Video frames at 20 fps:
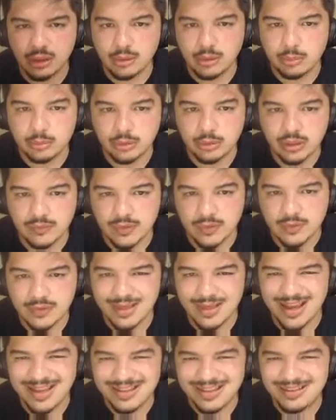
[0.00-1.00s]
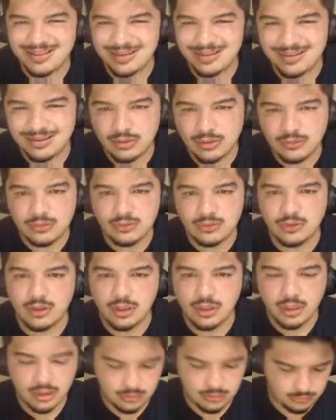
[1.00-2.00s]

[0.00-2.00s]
I believe. Is Gonsolin still starting?